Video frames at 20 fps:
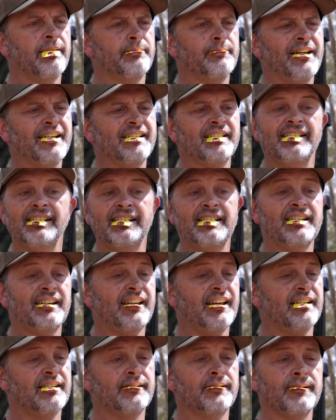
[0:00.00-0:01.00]
making any
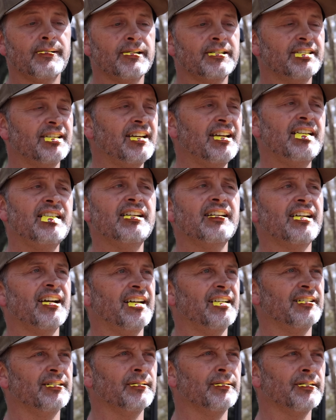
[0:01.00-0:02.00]
kind of
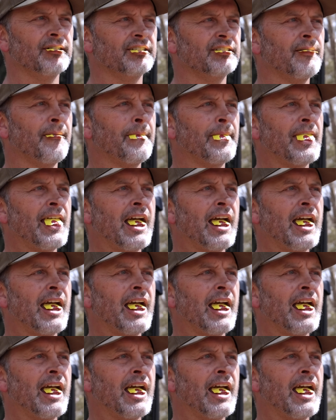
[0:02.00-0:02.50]
noise,